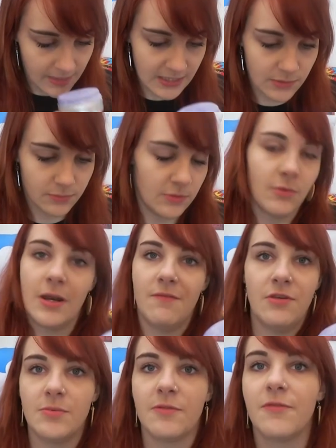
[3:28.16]
It's the one
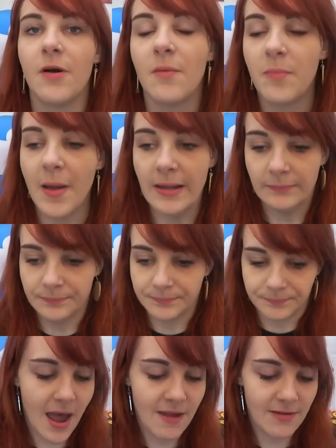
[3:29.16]
I've used before,
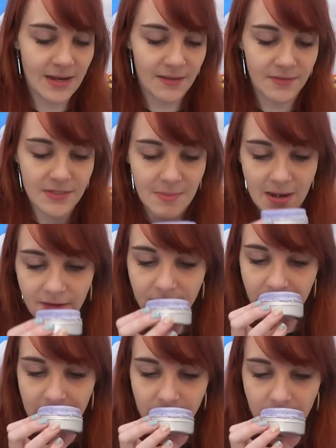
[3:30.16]
but I really love the smell of
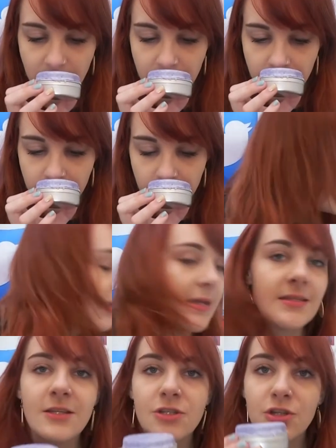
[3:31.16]
this one.
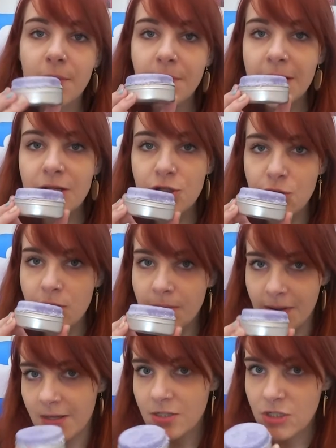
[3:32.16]
It's the Jumping
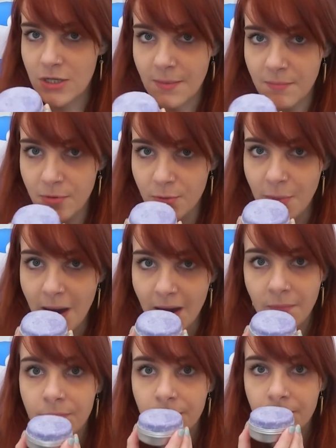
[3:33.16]
Juniper shampoo
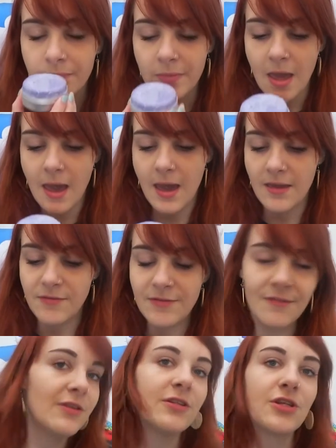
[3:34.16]
bar. If you've
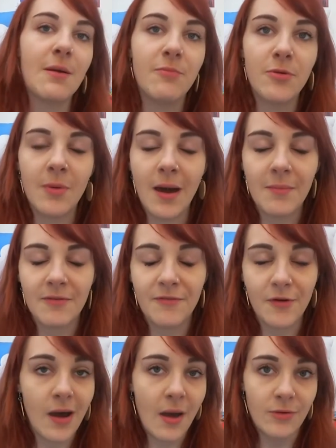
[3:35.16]
never used a shampoo bar
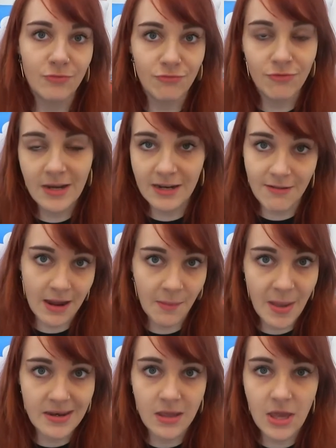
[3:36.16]
before, I would really
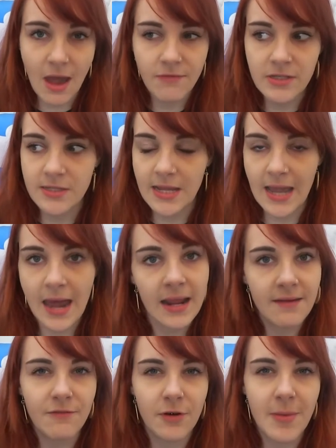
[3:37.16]
recommend it. You have to stick at
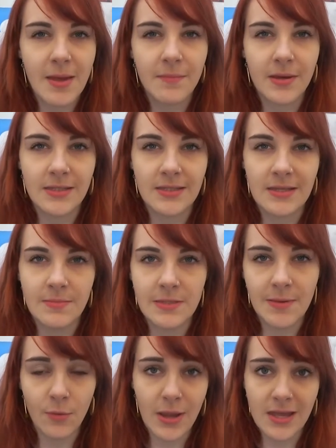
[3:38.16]
it for a bit because it seems
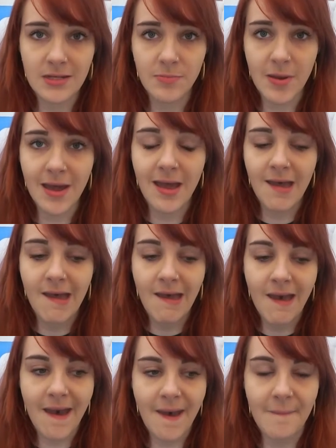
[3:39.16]
a bit weird, but
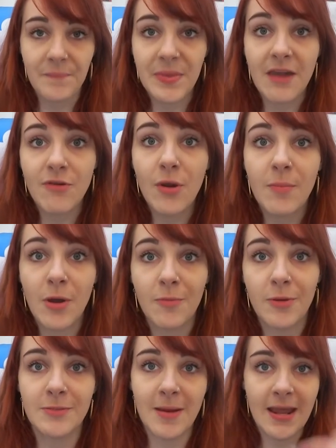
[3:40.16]
I wrote a
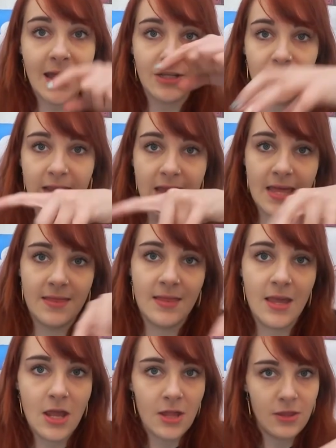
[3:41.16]
blog post about it actually
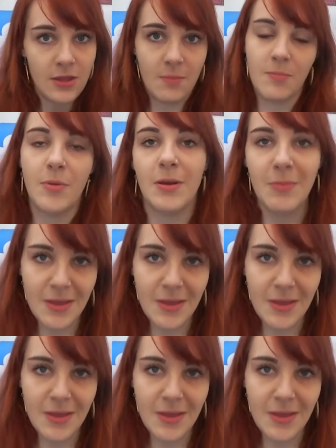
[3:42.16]
I'll